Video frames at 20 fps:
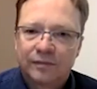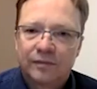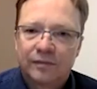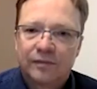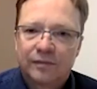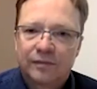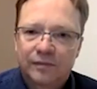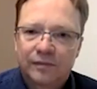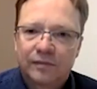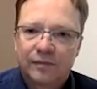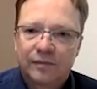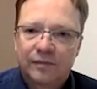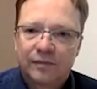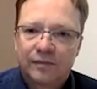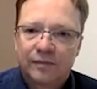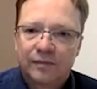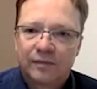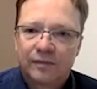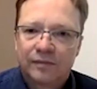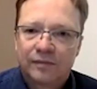
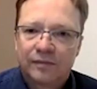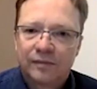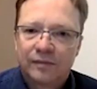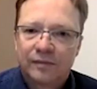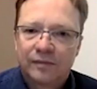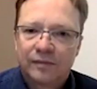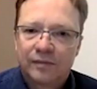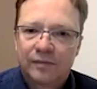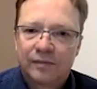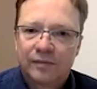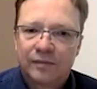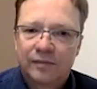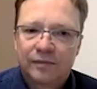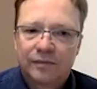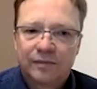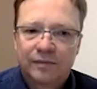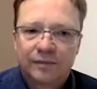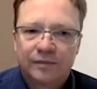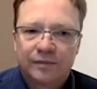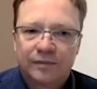
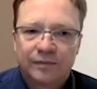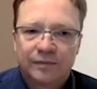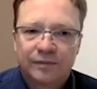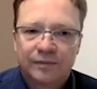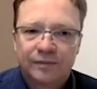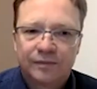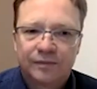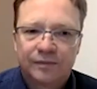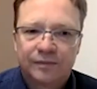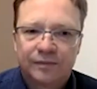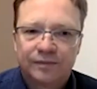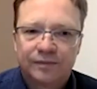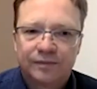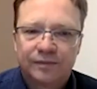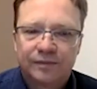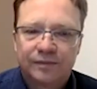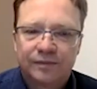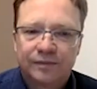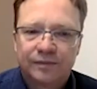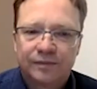
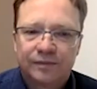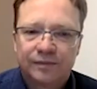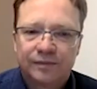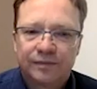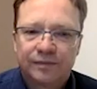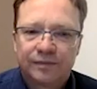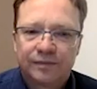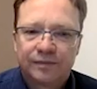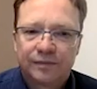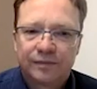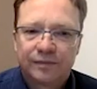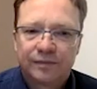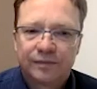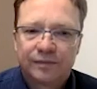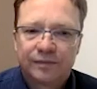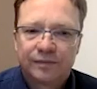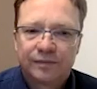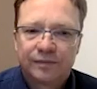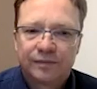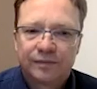
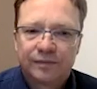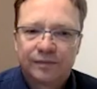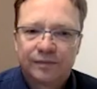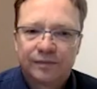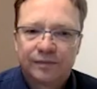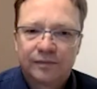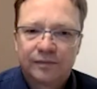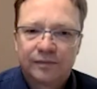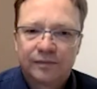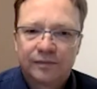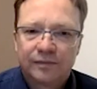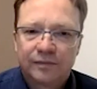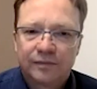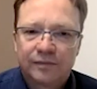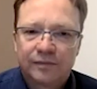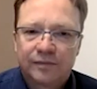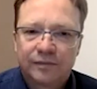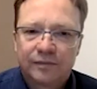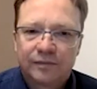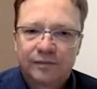
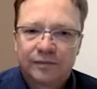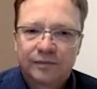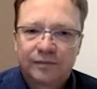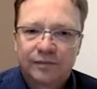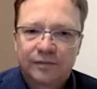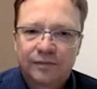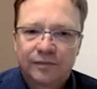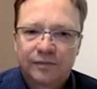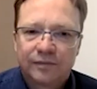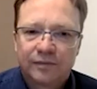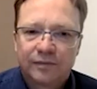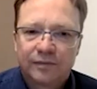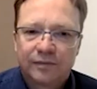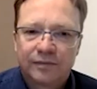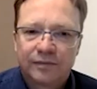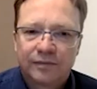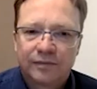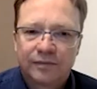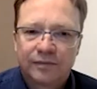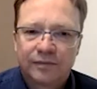
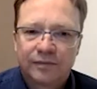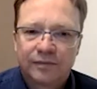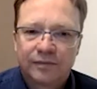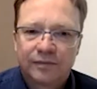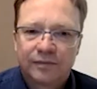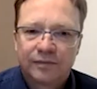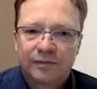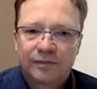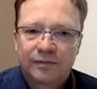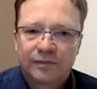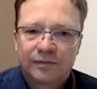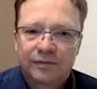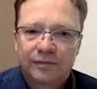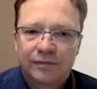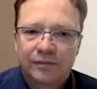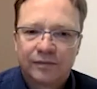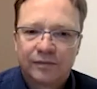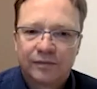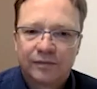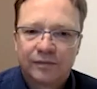
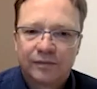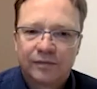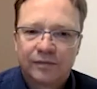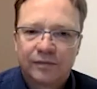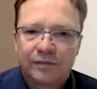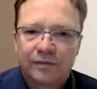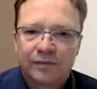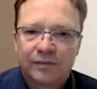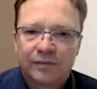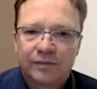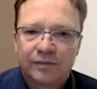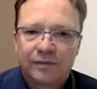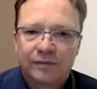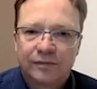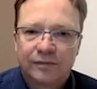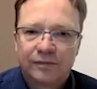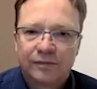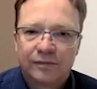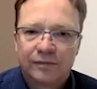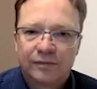This person isn't speaking.